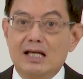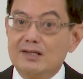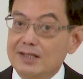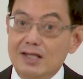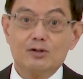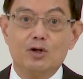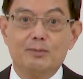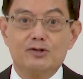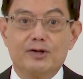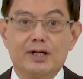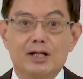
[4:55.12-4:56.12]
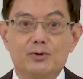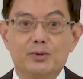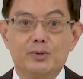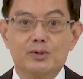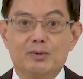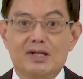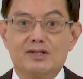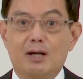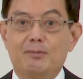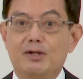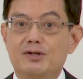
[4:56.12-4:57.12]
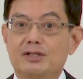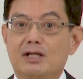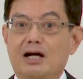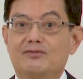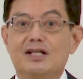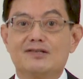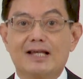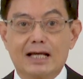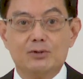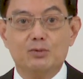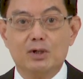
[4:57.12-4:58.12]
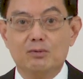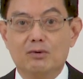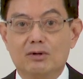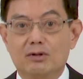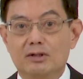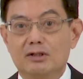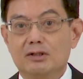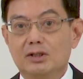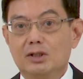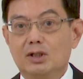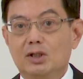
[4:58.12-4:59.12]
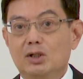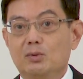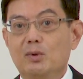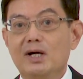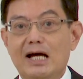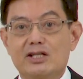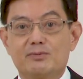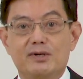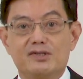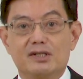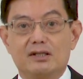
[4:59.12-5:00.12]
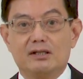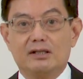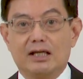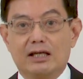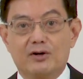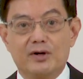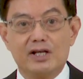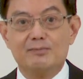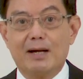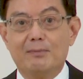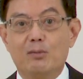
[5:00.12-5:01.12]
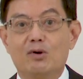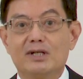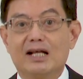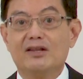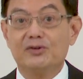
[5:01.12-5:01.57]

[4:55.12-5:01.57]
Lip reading: Since global trading rules were established after the Second World War, world exports increased by more than